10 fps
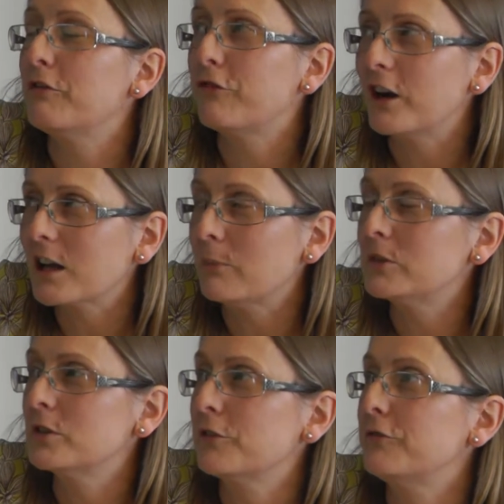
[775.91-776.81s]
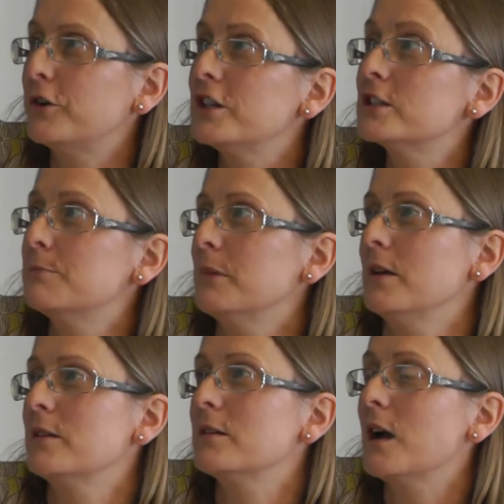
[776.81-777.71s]
Before I come to the first
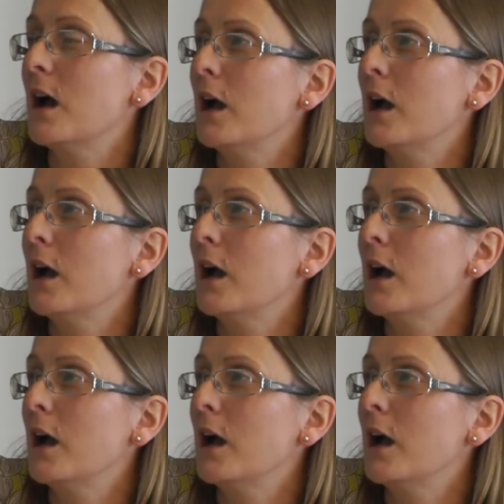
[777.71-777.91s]
myth,